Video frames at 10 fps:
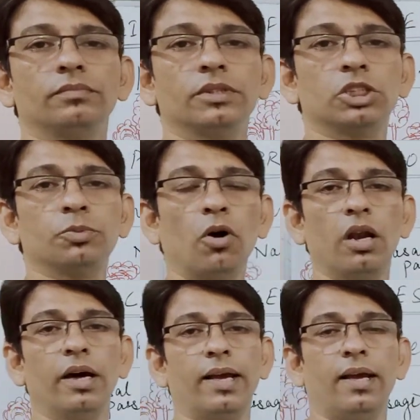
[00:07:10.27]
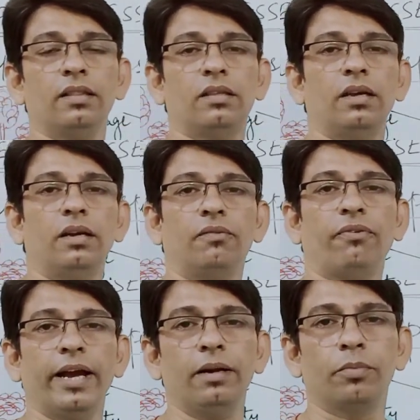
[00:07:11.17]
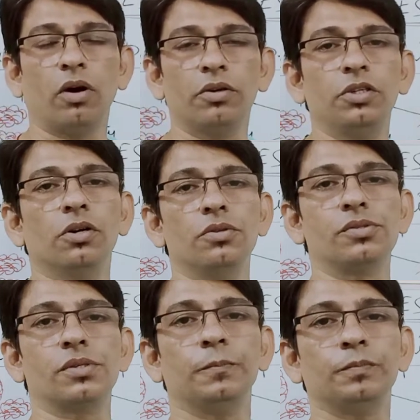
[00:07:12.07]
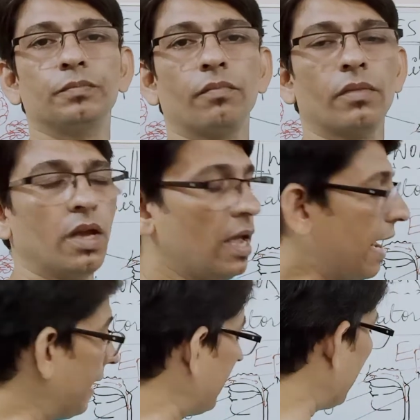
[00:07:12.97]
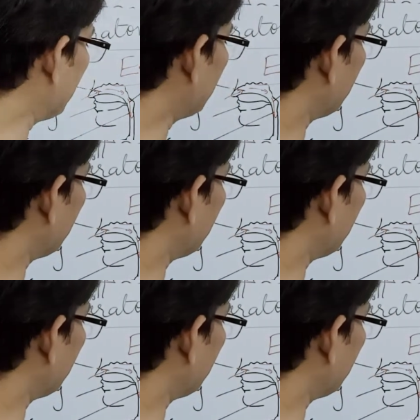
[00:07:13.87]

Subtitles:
smaller and thin, fine bronchioles. And at the